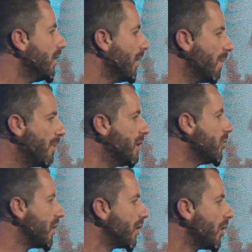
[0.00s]
Now maybe
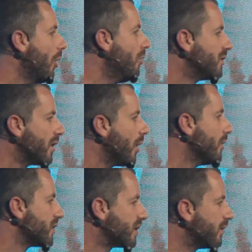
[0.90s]
you can code to
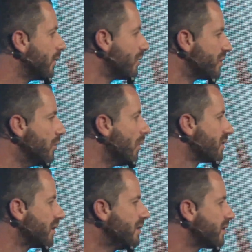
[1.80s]
those
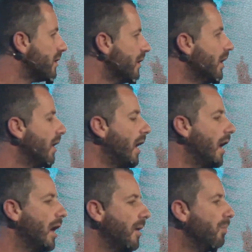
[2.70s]
nuances,
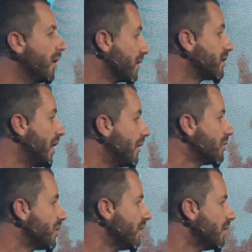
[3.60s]
but it's
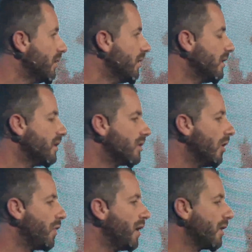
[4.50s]
challenging. So
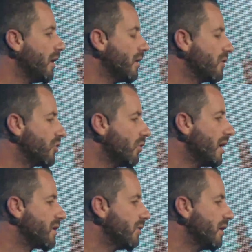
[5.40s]
I think the short
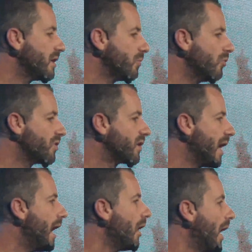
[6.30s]
answer is we'll
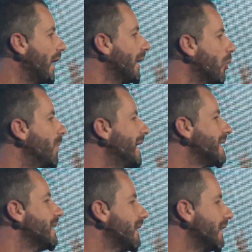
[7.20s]
scale a little
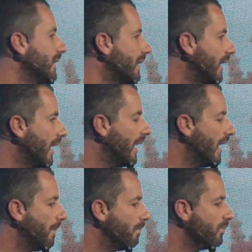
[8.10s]
bit
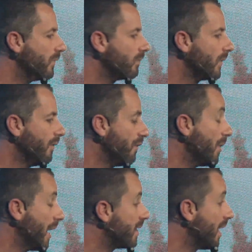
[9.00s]
from
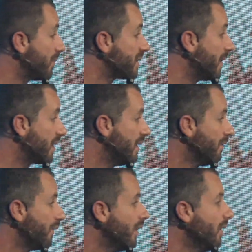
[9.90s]
a headcount
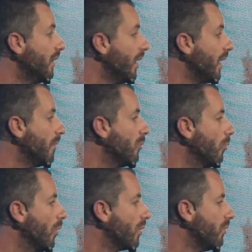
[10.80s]
perspective, and then
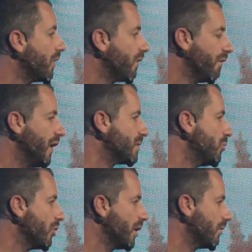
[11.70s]
we'll work with
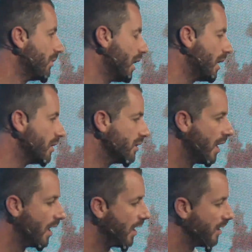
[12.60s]
Facebook and
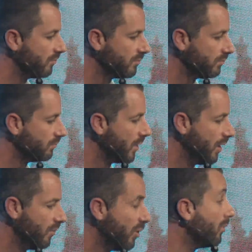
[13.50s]

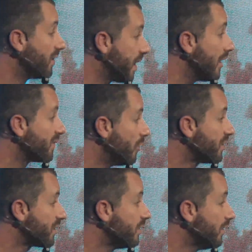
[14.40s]
probably
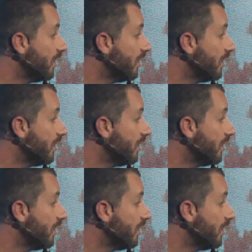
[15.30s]
Salesforce